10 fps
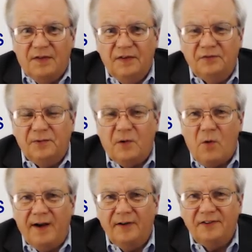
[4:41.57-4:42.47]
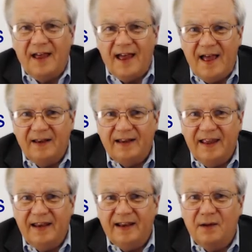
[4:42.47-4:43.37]
This requires
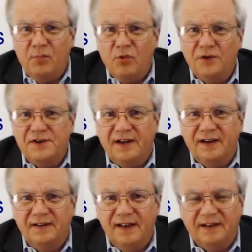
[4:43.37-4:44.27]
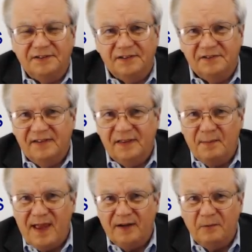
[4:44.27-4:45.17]
allocating and apportioning deductions in the
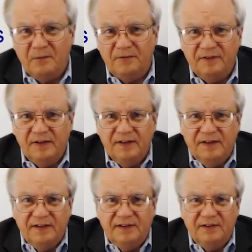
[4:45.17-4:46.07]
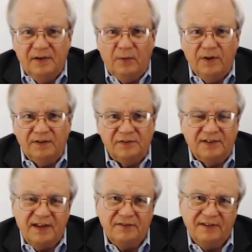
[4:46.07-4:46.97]
manner we've, we'll
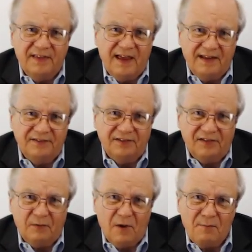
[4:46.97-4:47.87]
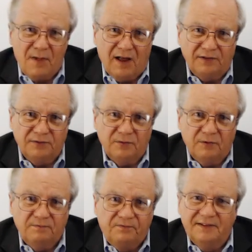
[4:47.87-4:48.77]
discuss in the eight sixty-one module.
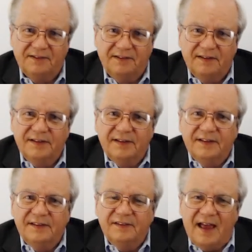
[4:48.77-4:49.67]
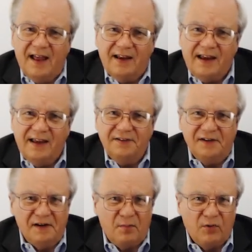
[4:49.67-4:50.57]
This
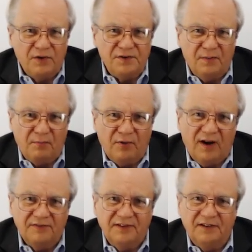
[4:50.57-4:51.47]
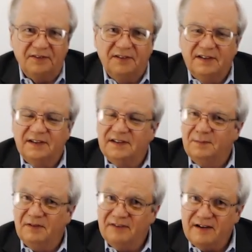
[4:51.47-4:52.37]
allocation and apportionment process can
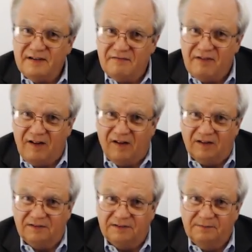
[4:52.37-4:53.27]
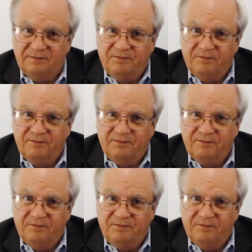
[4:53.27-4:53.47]
be very involved,